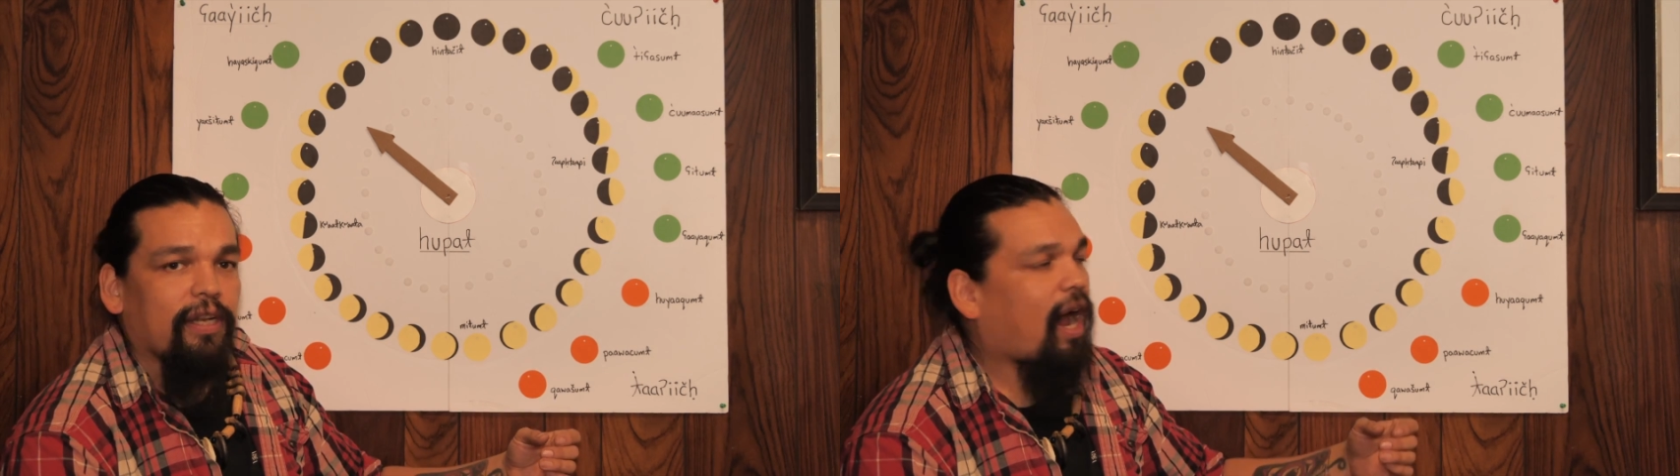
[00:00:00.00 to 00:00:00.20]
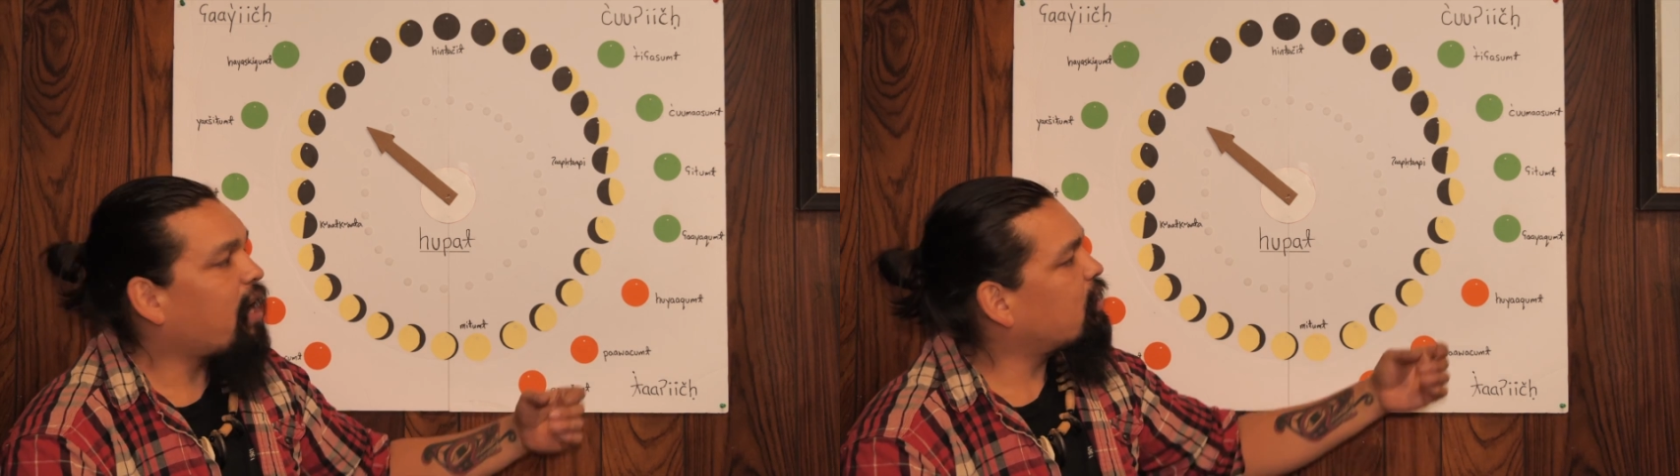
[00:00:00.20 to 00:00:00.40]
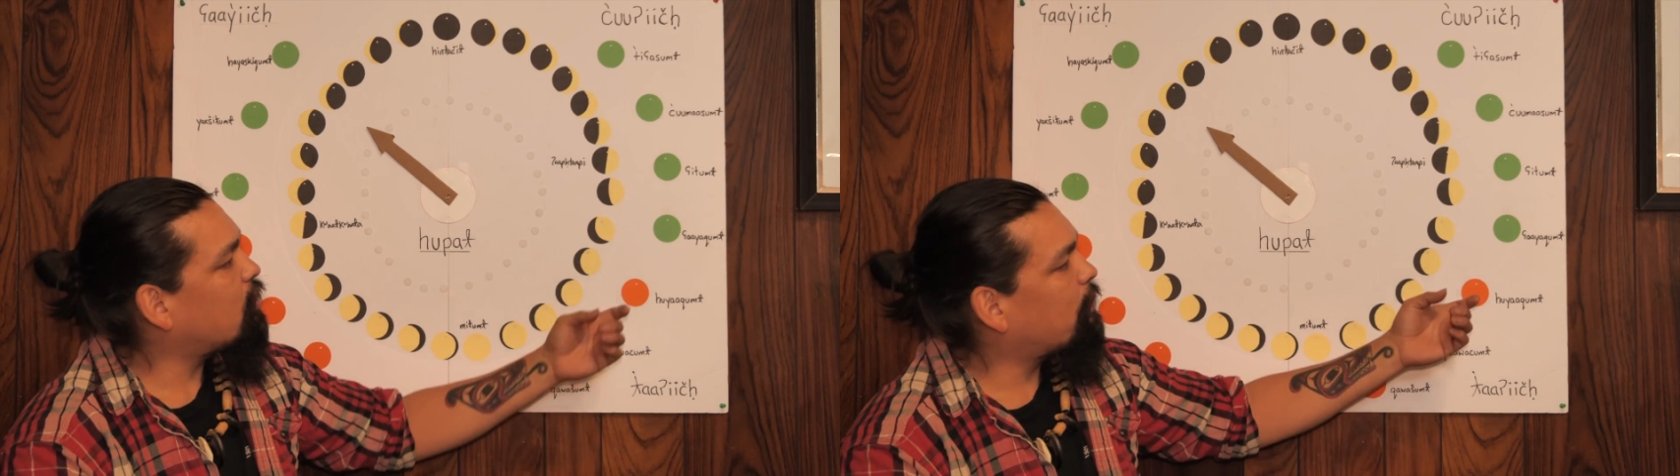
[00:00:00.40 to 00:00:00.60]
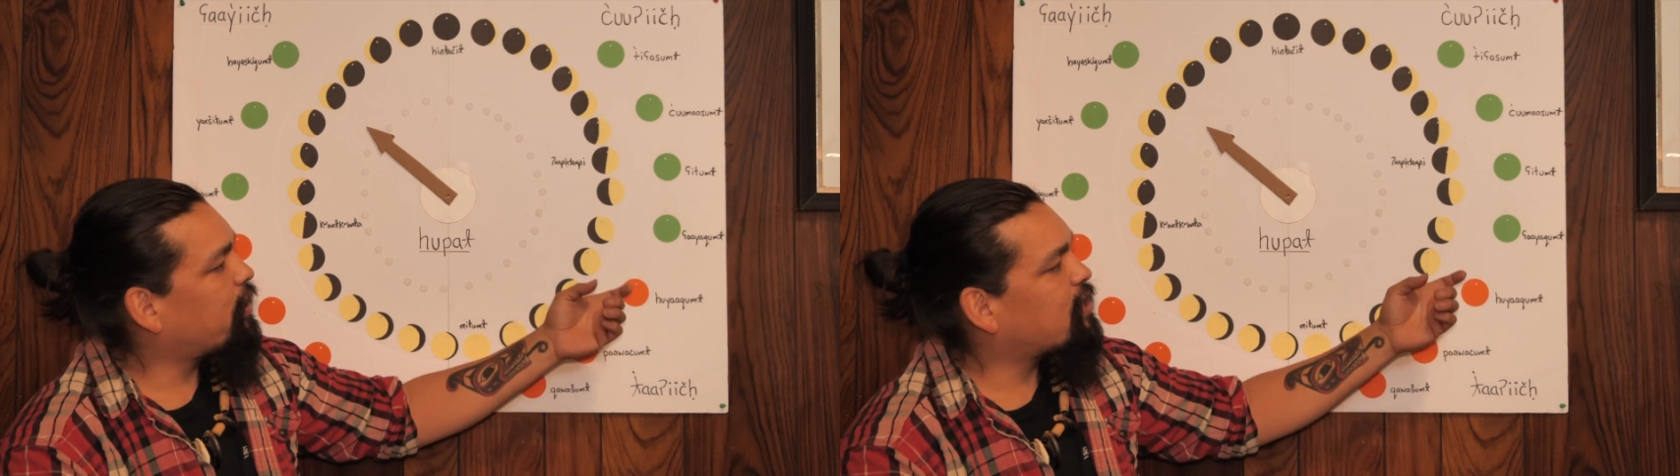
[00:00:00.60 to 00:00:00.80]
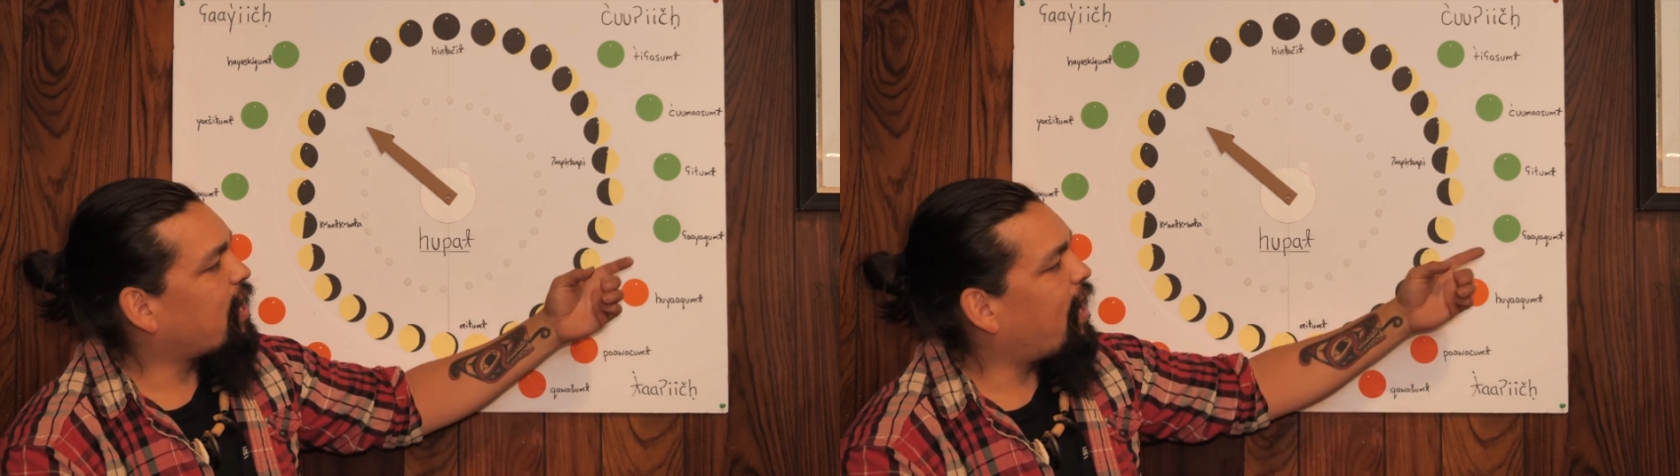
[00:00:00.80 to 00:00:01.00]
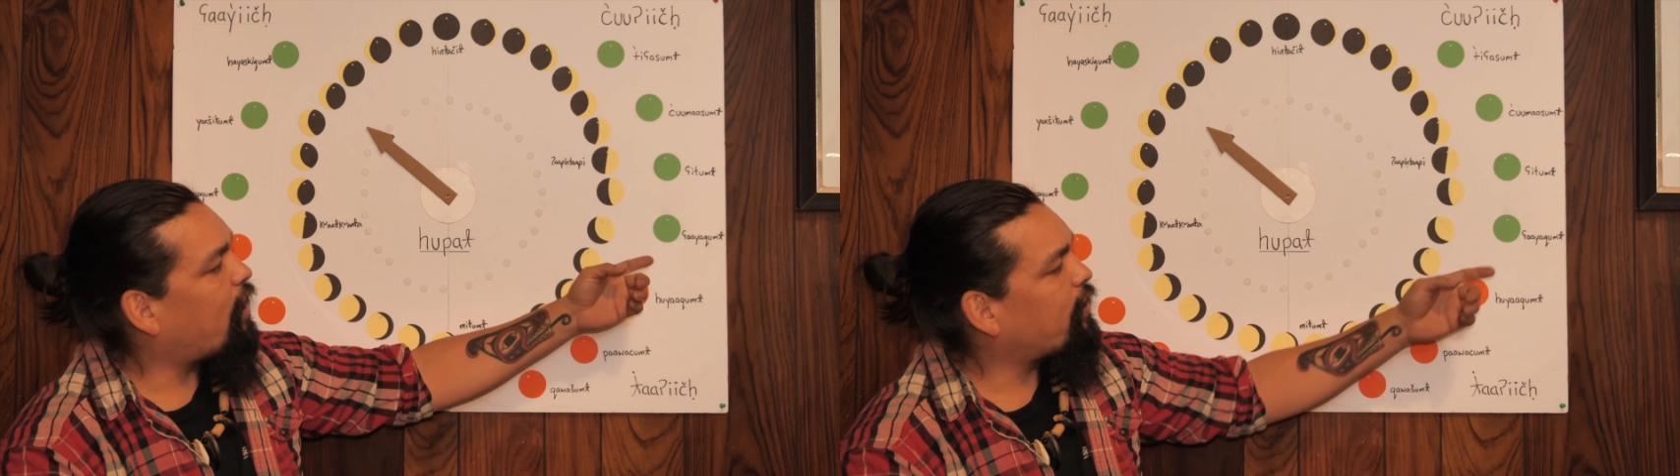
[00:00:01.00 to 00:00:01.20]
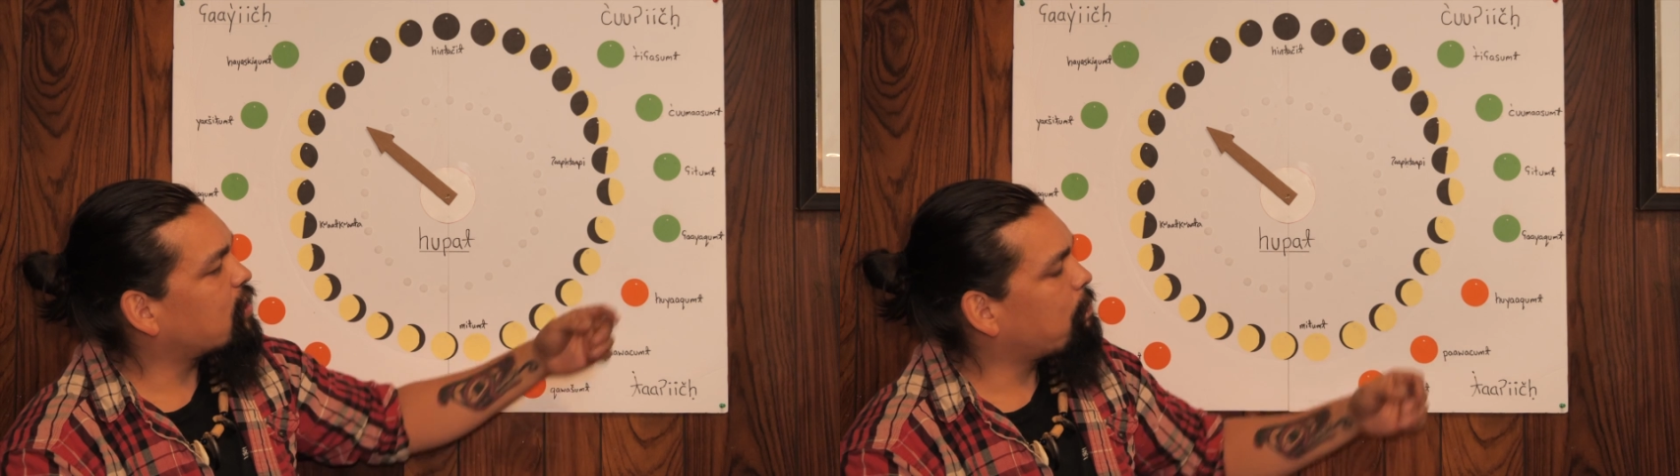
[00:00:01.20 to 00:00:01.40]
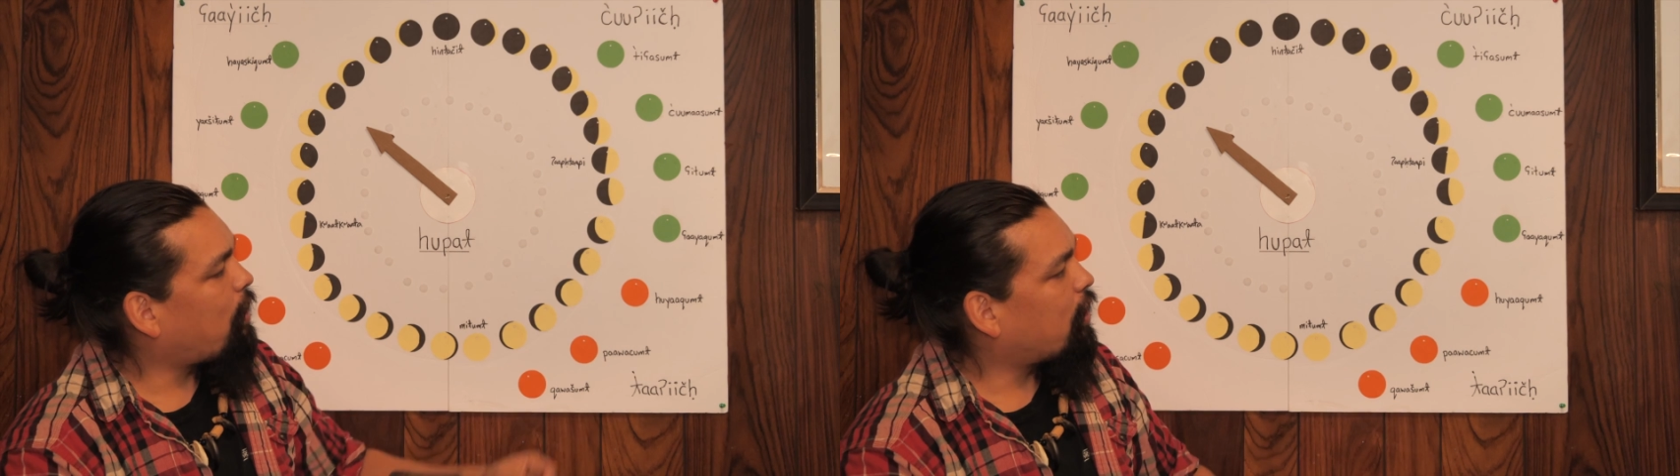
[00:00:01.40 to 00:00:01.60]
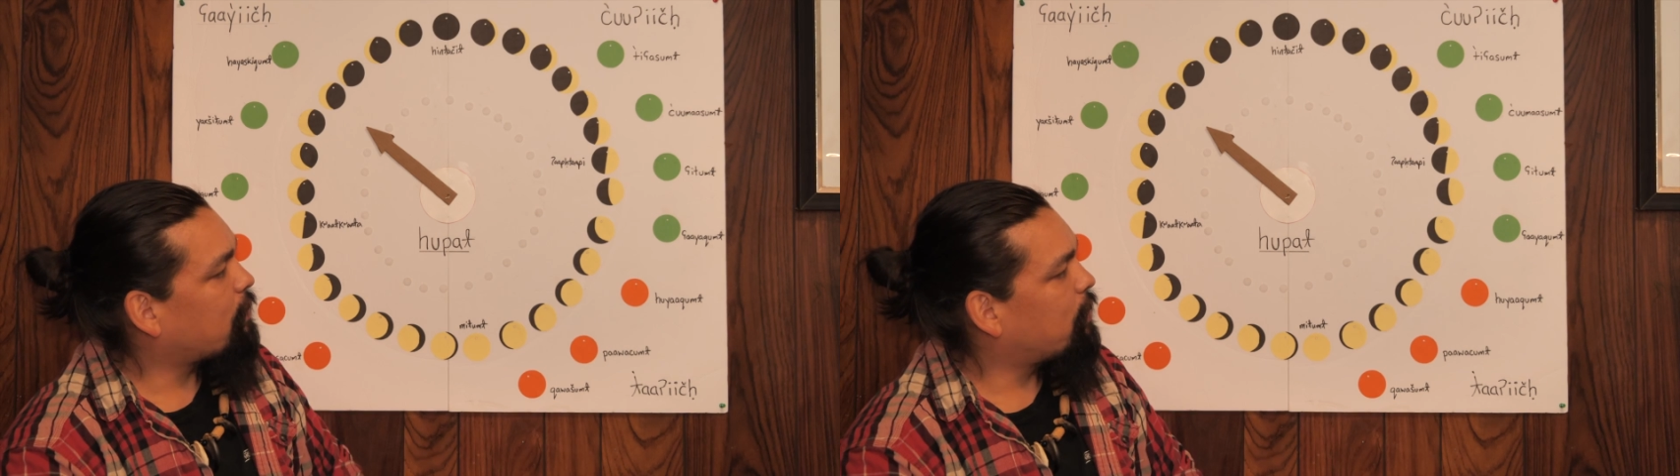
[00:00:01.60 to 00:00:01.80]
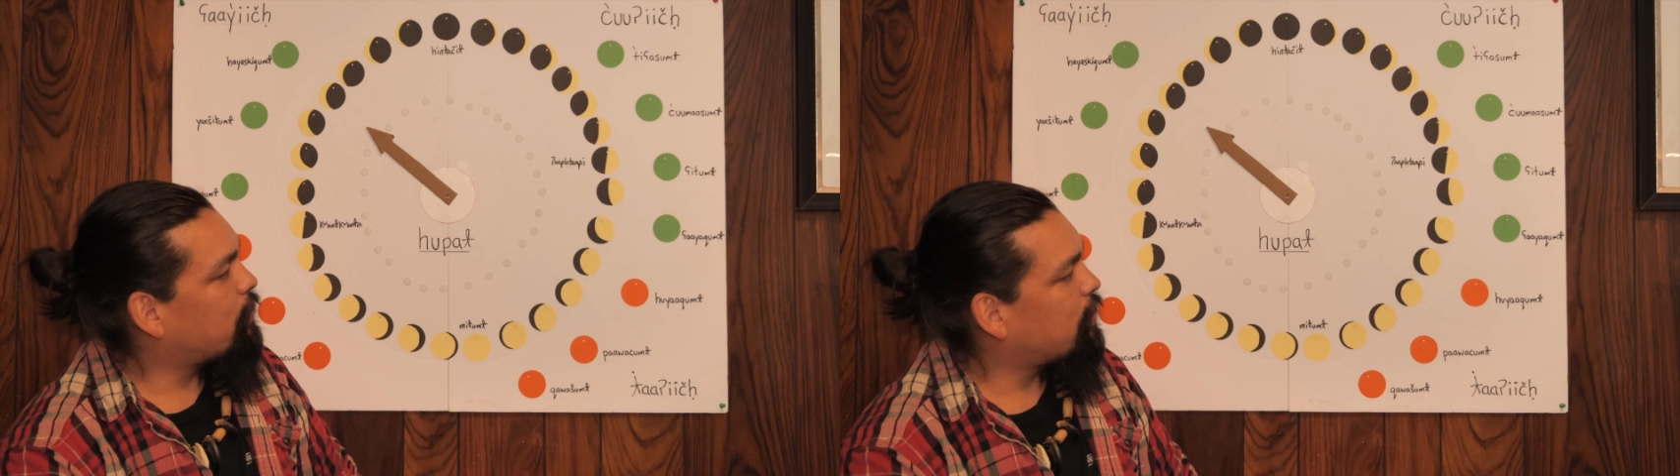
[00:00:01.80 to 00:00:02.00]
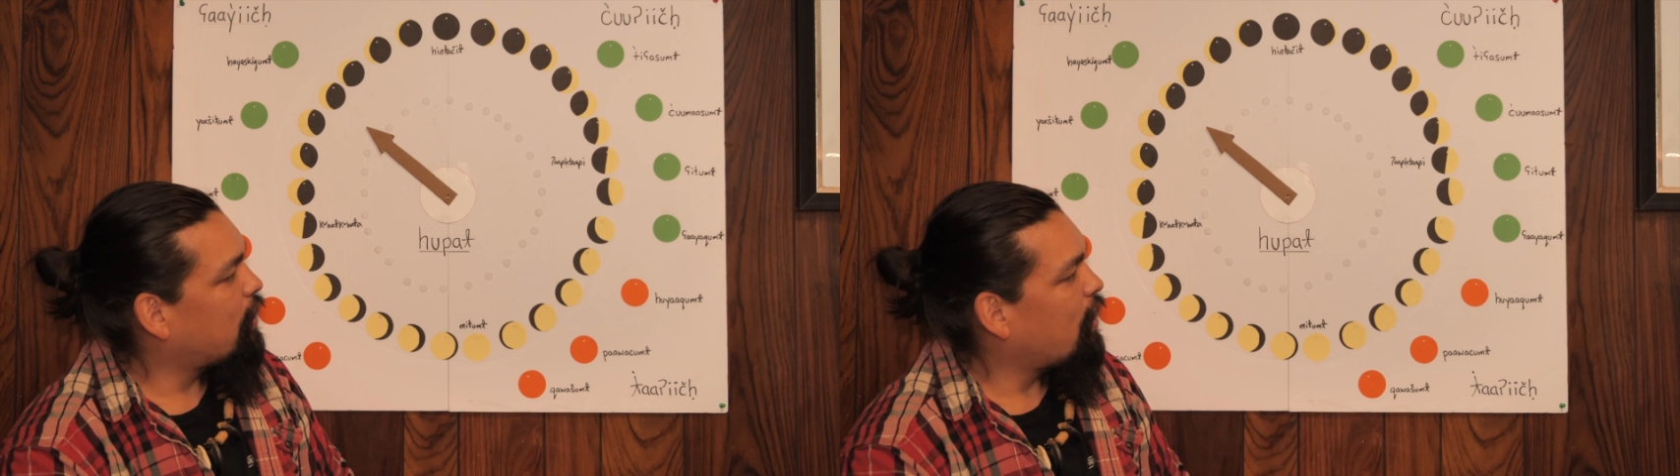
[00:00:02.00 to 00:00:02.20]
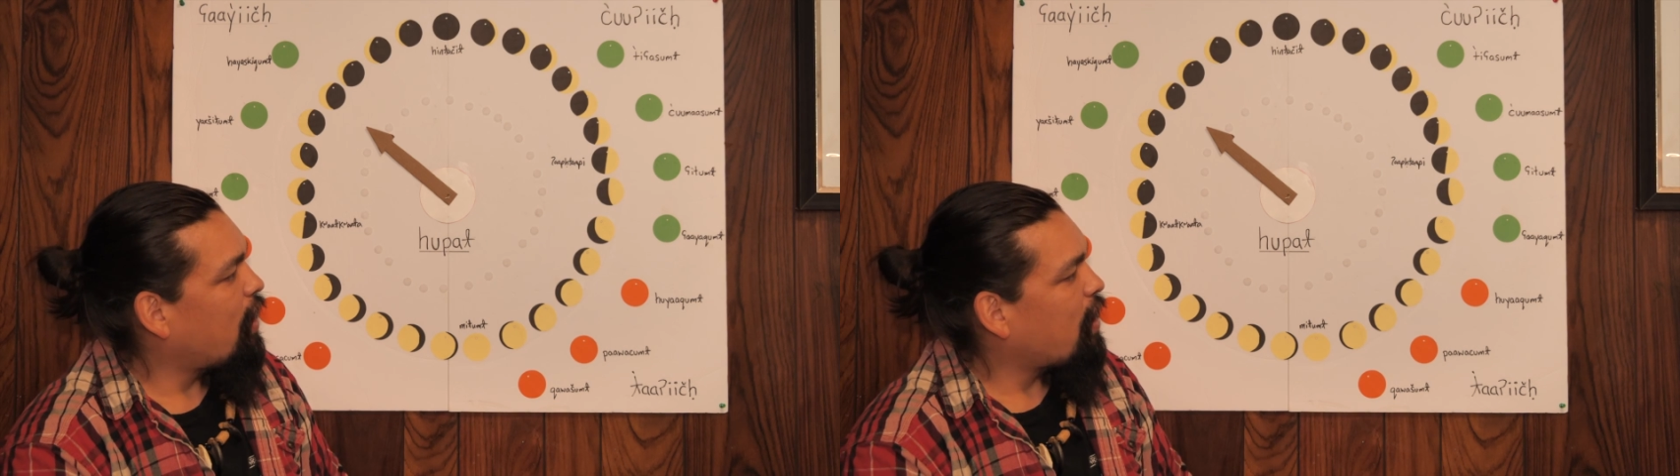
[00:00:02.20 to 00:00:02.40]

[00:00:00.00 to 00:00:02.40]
And Ayakumk is the herring spawning moon,